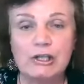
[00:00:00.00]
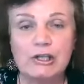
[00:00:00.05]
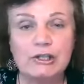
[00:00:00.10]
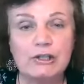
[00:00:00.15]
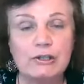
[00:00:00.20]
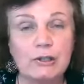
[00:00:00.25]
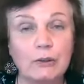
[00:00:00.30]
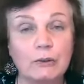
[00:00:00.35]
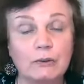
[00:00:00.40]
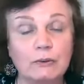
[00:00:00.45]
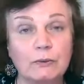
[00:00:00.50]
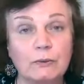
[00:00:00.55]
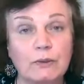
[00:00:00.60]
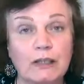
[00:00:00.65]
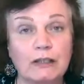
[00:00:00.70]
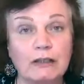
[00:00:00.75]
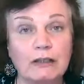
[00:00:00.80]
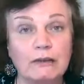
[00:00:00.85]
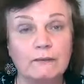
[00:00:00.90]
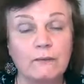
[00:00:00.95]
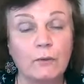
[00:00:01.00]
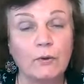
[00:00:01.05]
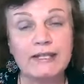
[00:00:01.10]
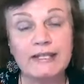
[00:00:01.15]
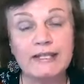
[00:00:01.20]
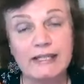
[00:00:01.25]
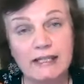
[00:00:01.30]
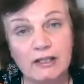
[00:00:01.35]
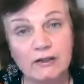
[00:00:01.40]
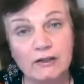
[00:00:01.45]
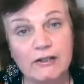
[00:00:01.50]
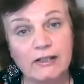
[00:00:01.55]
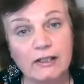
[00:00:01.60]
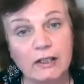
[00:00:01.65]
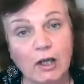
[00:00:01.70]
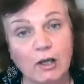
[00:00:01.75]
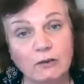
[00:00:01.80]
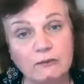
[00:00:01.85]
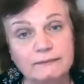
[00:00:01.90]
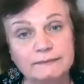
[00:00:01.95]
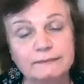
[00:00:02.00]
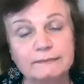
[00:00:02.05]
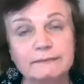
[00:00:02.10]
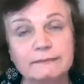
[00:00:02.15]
So 14 years ago,